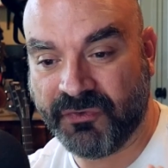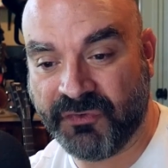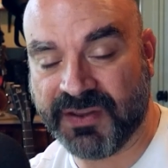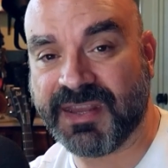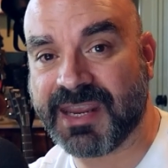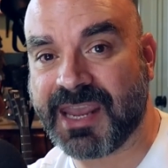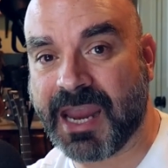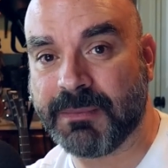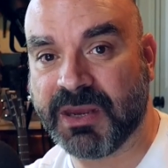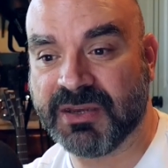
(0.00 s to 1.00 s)
fit their
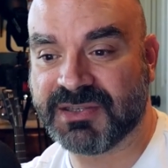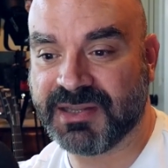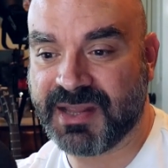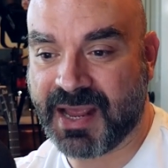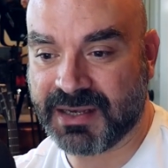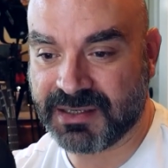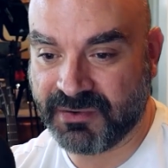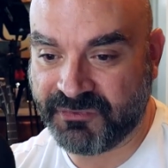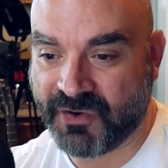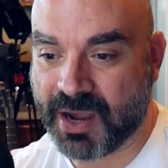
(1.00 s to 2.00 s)
game into that
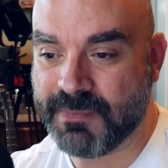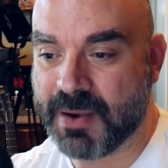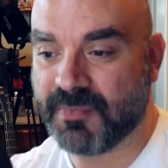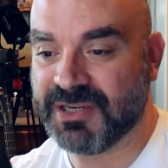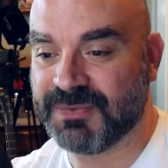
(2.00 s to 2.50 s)
confined memory